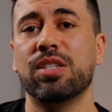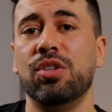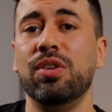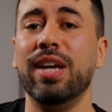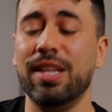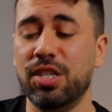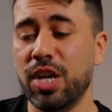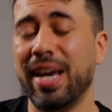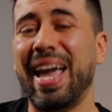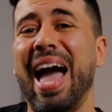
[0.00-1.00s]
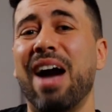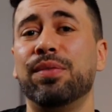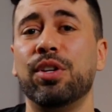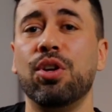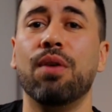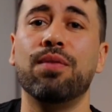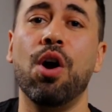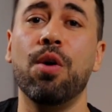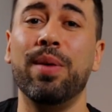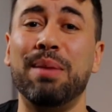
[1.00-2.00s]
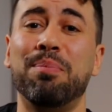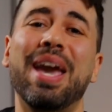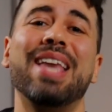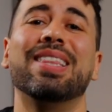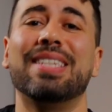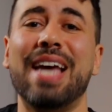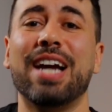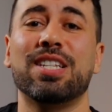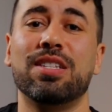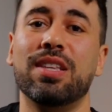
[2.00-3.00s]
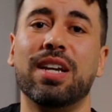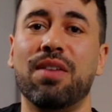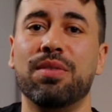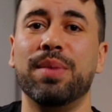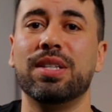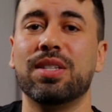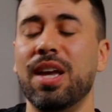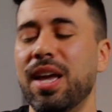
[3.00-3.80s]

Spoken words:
So you get a check after you have already paid the tax to the government.